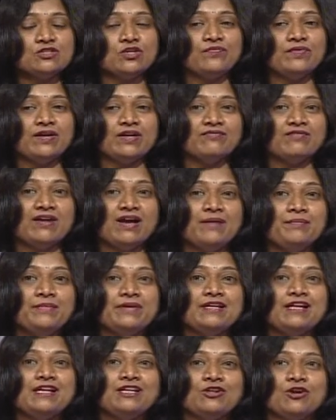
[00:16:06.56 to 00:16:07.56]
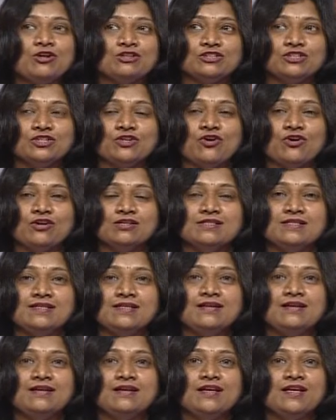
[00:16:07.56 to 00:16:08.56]
of environmental toxicology,
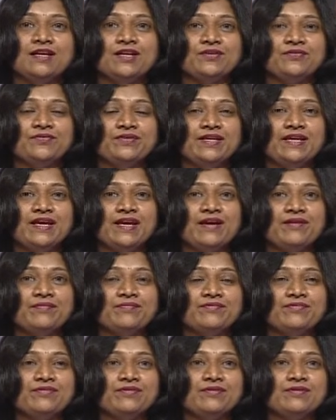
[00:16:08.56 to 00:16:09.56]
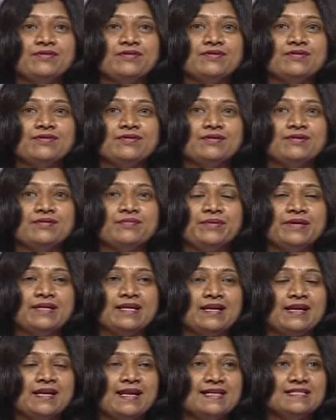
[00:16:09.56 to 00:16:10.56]
we have been
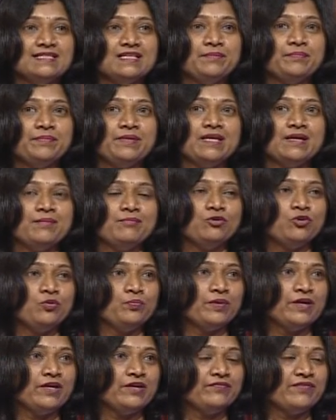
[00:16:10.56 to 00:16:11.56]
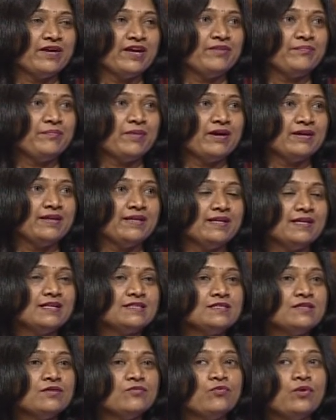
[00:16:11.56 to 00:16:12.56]
analyzing PM 2.5 particles.
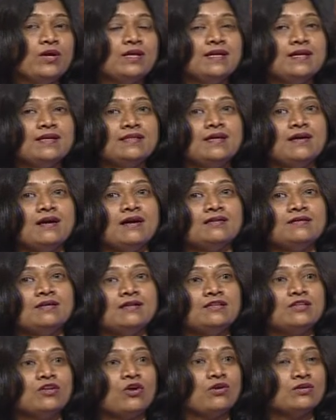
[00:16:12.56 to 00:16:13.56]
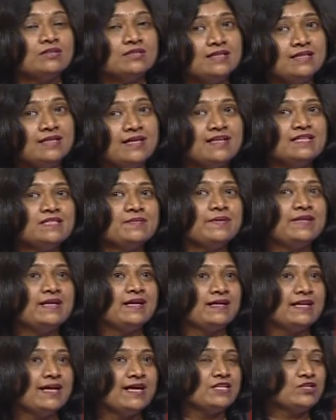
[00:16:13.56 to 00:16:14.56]
What are the other toxicants been
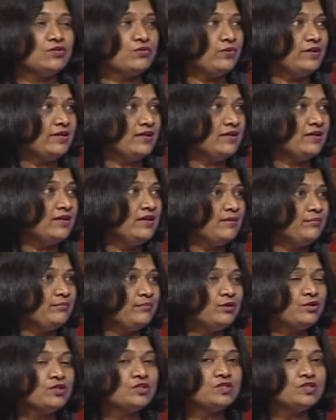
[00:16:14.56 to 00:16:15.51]
attached to it? Because